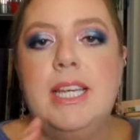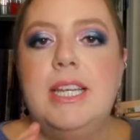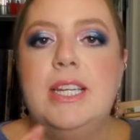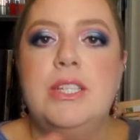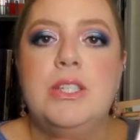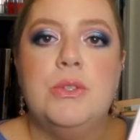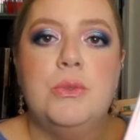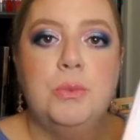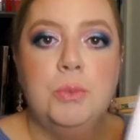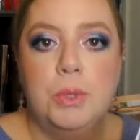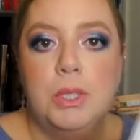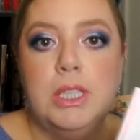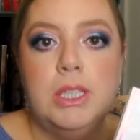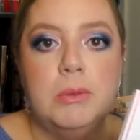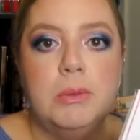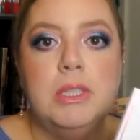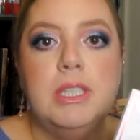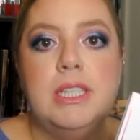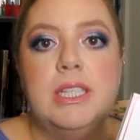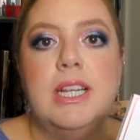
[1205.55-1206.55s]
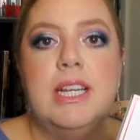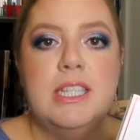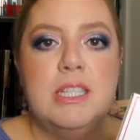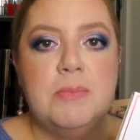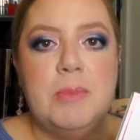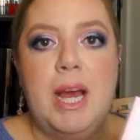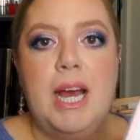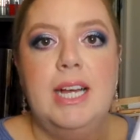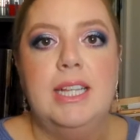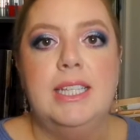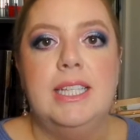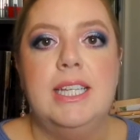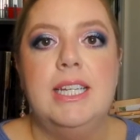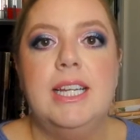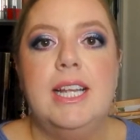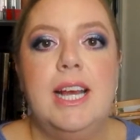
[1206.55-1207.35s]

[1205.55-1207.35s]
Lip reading: It is a really, really nice palette.